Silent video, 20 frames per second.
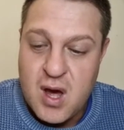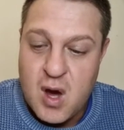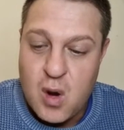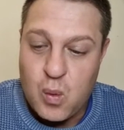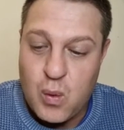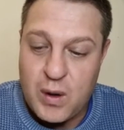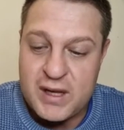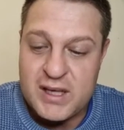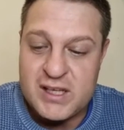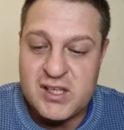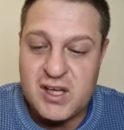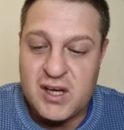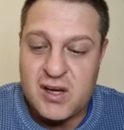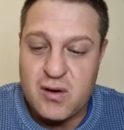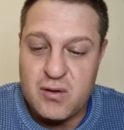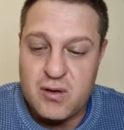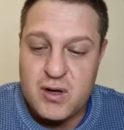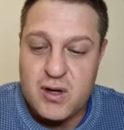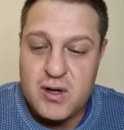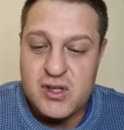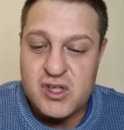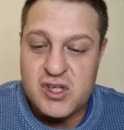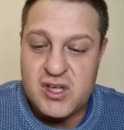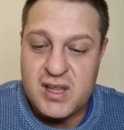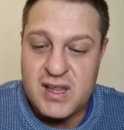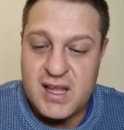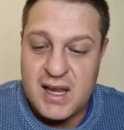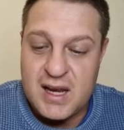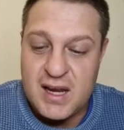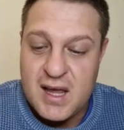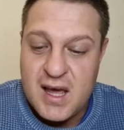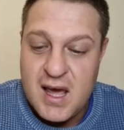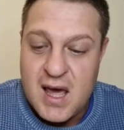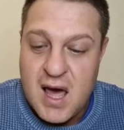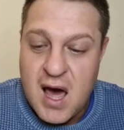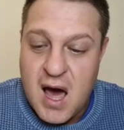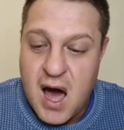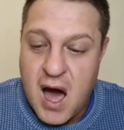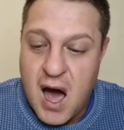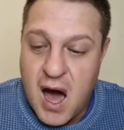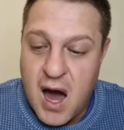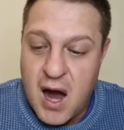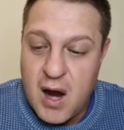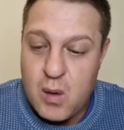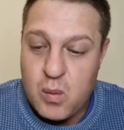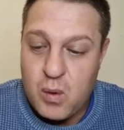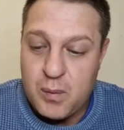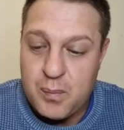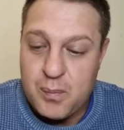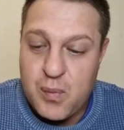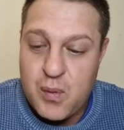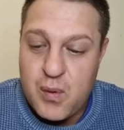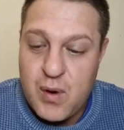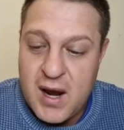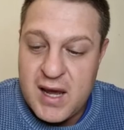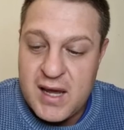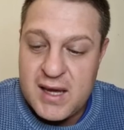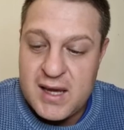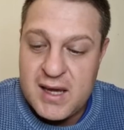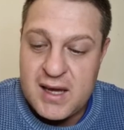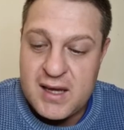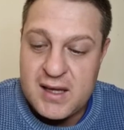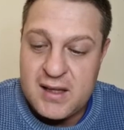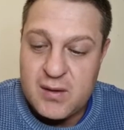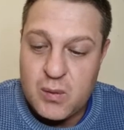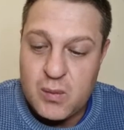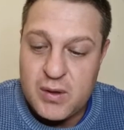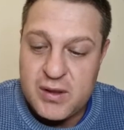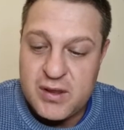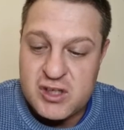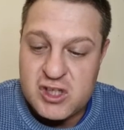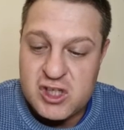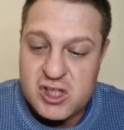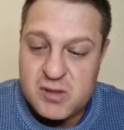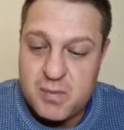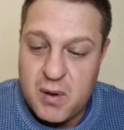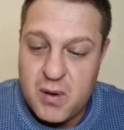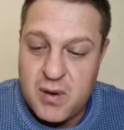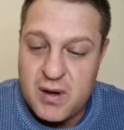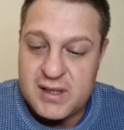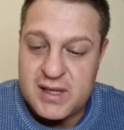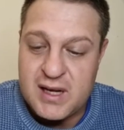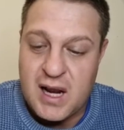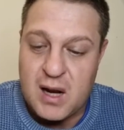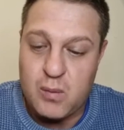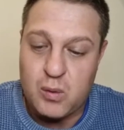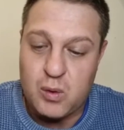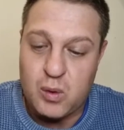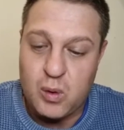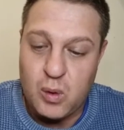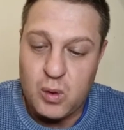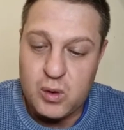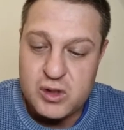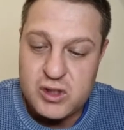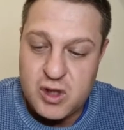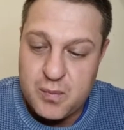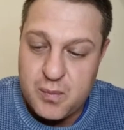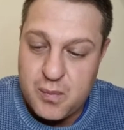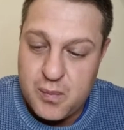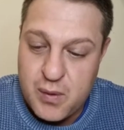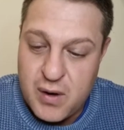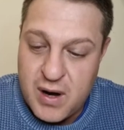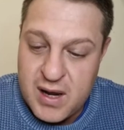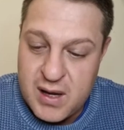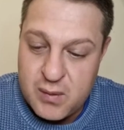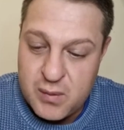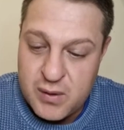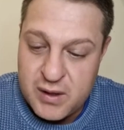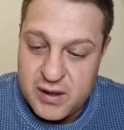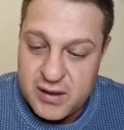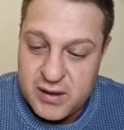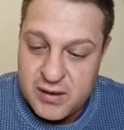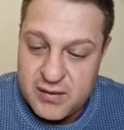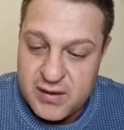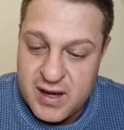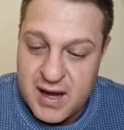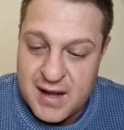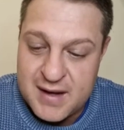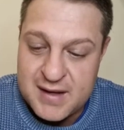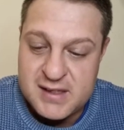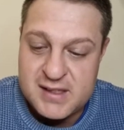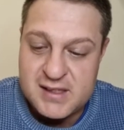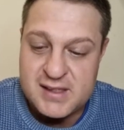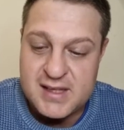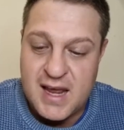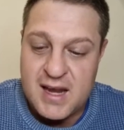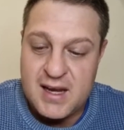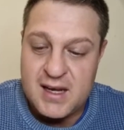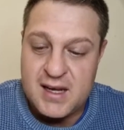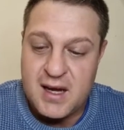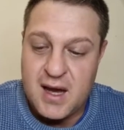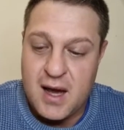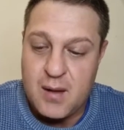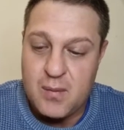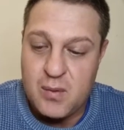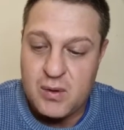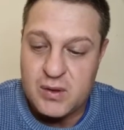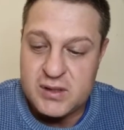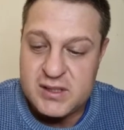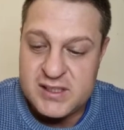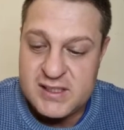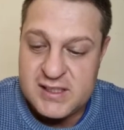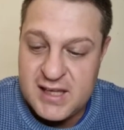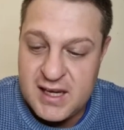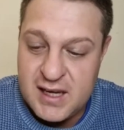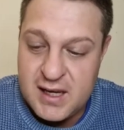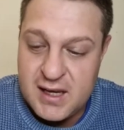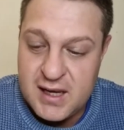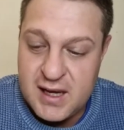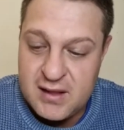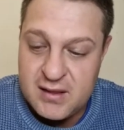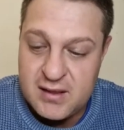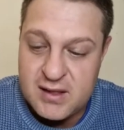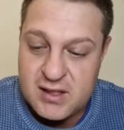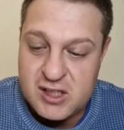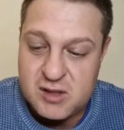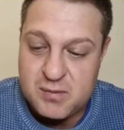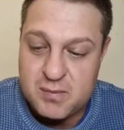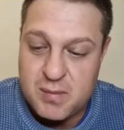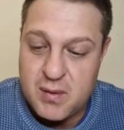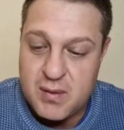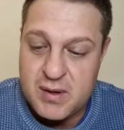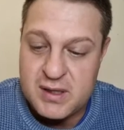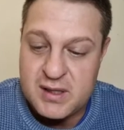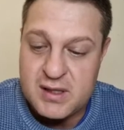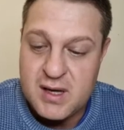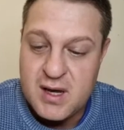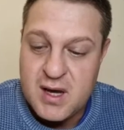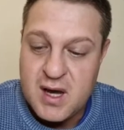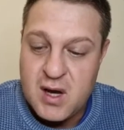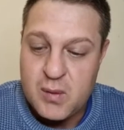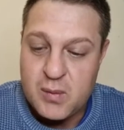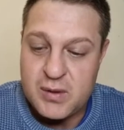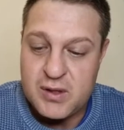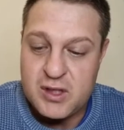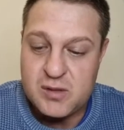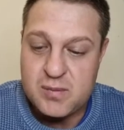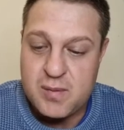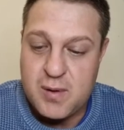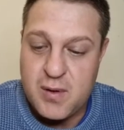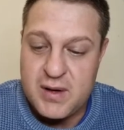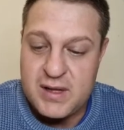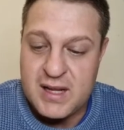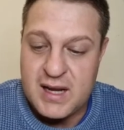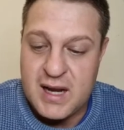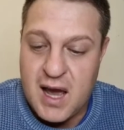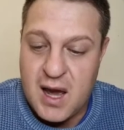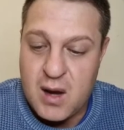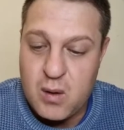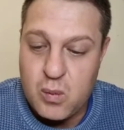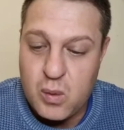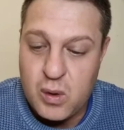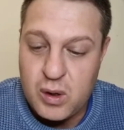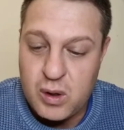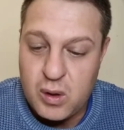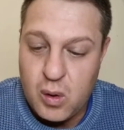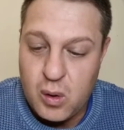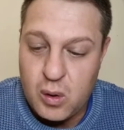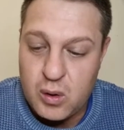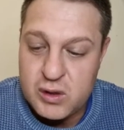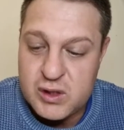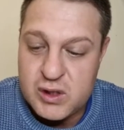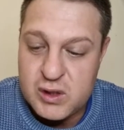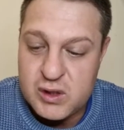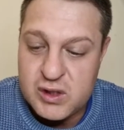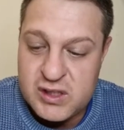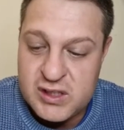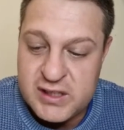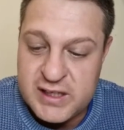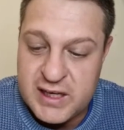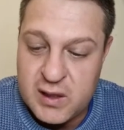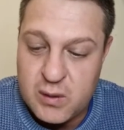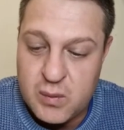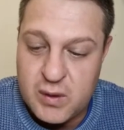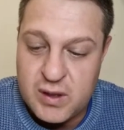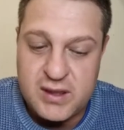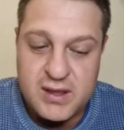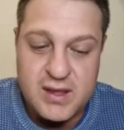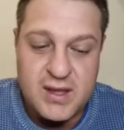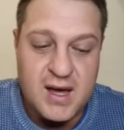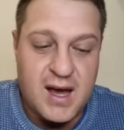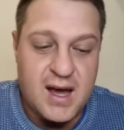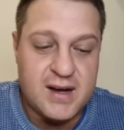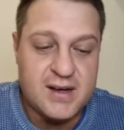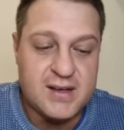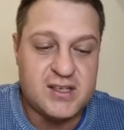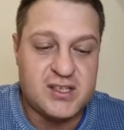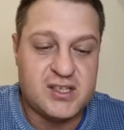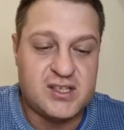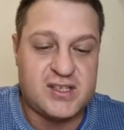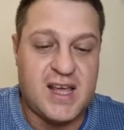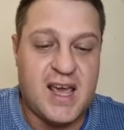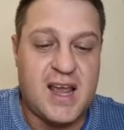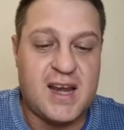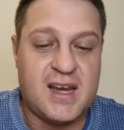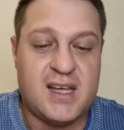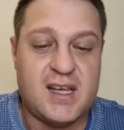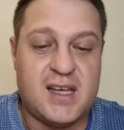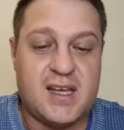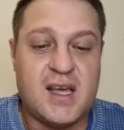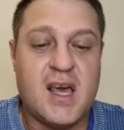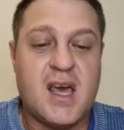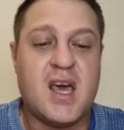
What is the conclusion then? I will pray with the Spirit, and I will also pray with the understanding. I will sing in the Spirit with the Spirit, and I will also sing with the understanding."